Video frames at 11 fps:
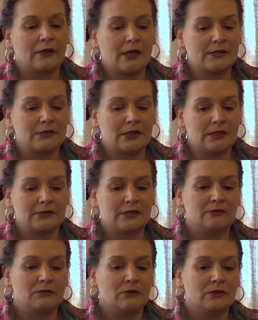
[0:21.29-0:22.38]
Last thing he
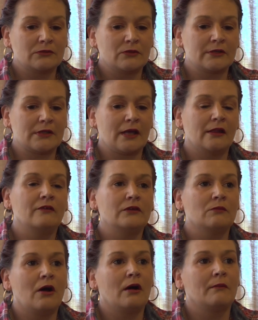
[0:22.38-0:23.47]
said to me was, was, I love
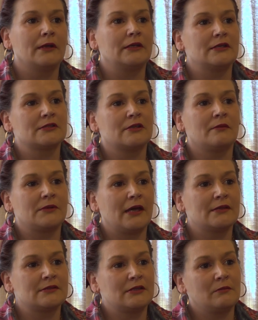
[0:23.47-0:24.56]
you, Mom, and he stopped
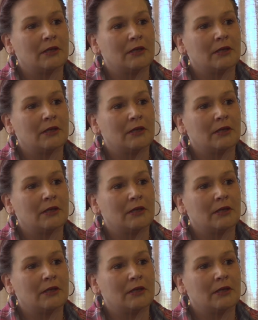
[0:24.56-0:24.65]
texting